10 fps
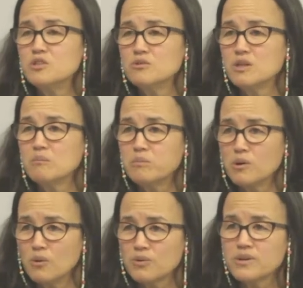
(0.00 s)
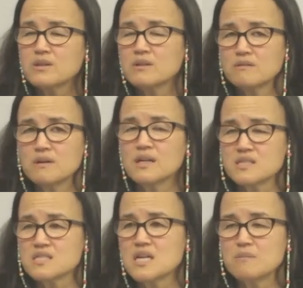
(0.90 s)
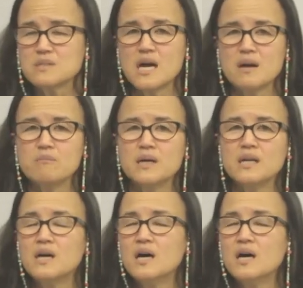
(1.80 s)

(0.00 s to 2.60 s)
doing both at the same time, but